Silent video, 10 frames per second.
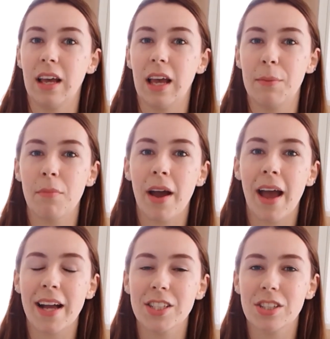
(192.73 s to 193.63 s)
It might
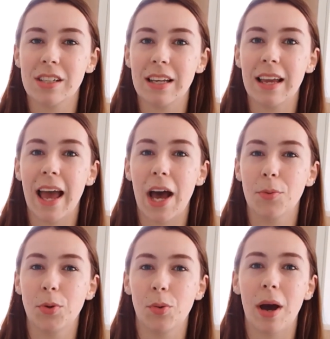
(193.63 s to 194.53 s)
actually
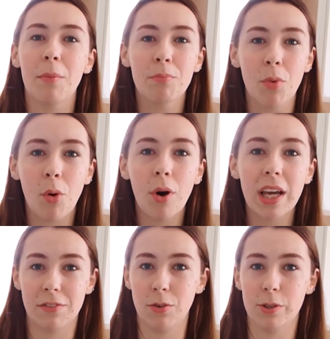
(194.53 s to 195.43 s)
help you out more
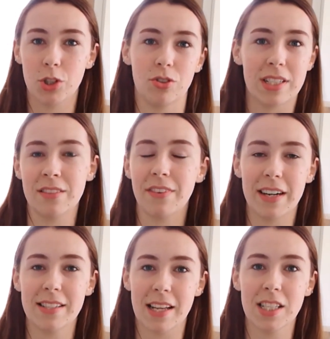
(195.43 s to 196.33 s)
if you're just dressing very
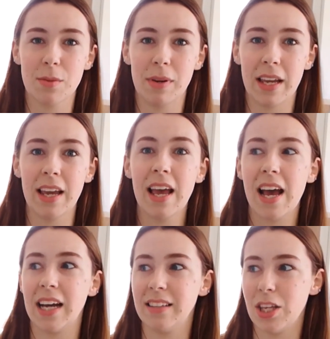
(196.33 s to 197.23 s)
sensibly,
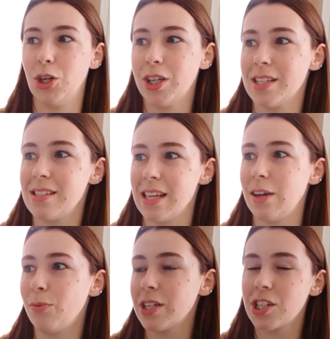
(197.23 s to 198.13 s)
and then you can see
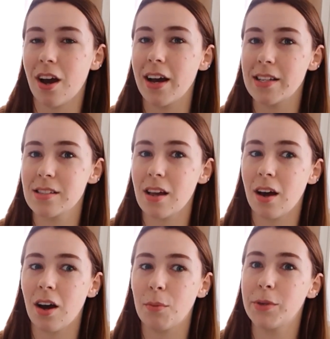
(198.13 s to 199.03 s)
which guys
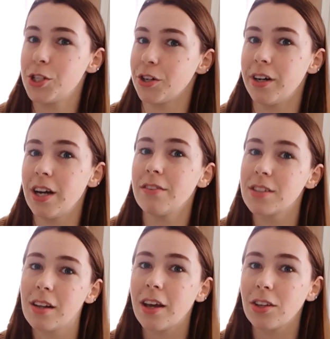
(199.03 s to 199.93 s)
are mature enough to
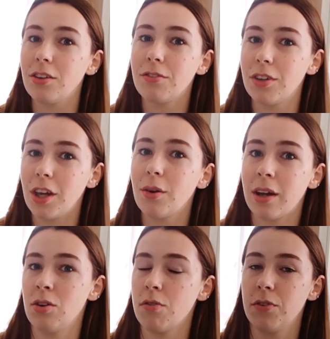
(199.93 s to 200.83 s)
like you for you
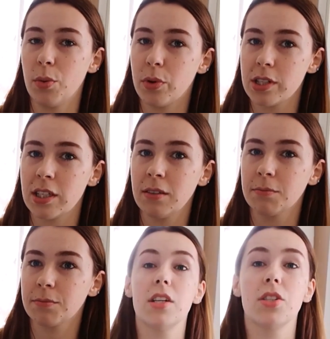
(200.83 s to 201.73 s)
and not for your body.
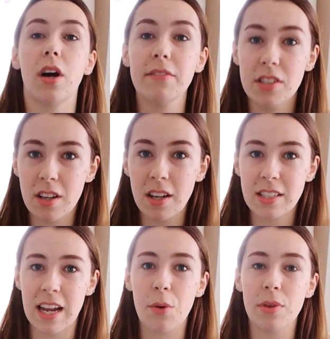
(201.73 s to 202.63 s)
So I've
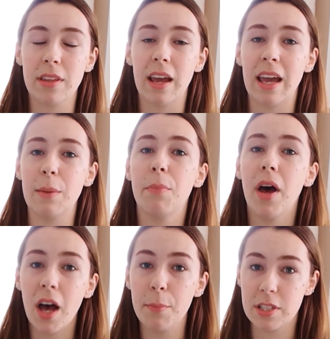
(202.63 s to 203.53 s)
started out with a
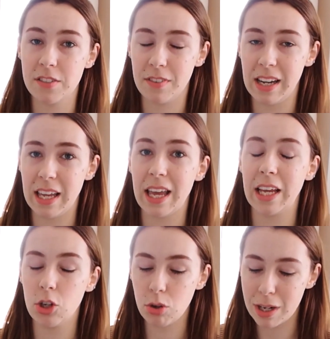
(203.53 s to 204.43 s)
purposefully
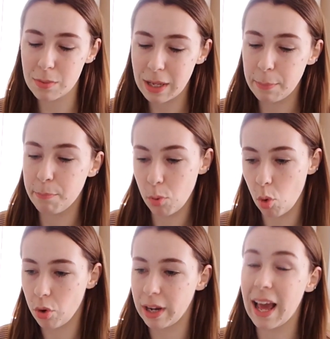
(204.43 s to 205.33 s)
incredibly
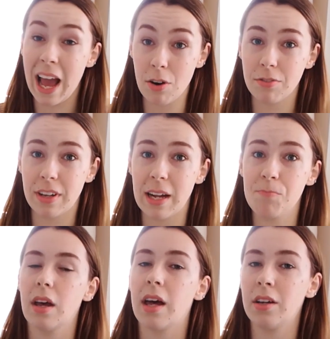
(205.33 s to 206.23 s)
boring outfit,
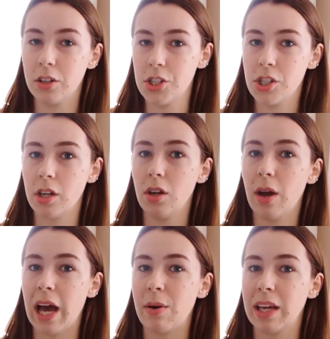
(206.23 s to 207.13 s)
and I'm going to show you
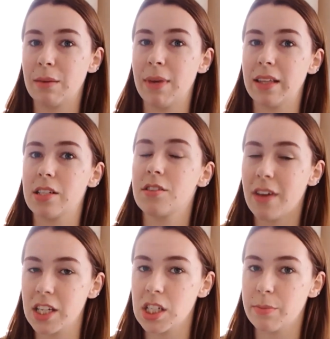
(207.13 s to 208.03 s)
how I can make this
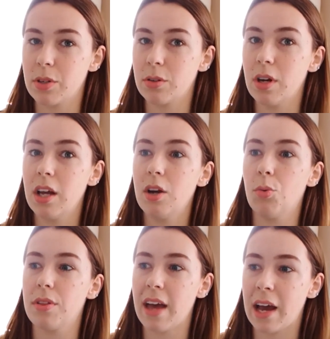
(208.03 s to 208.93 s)
fashionable
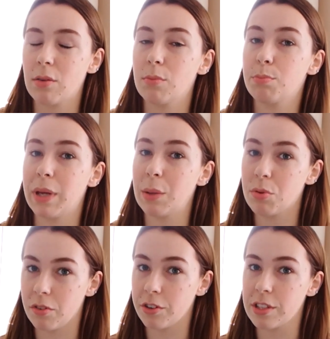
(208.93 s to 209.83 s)
without being
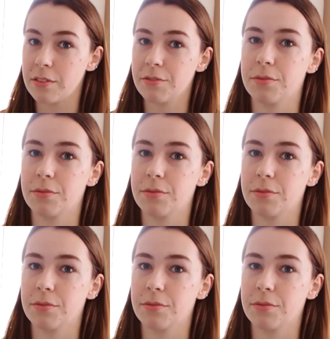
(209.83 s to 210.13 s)
provocative.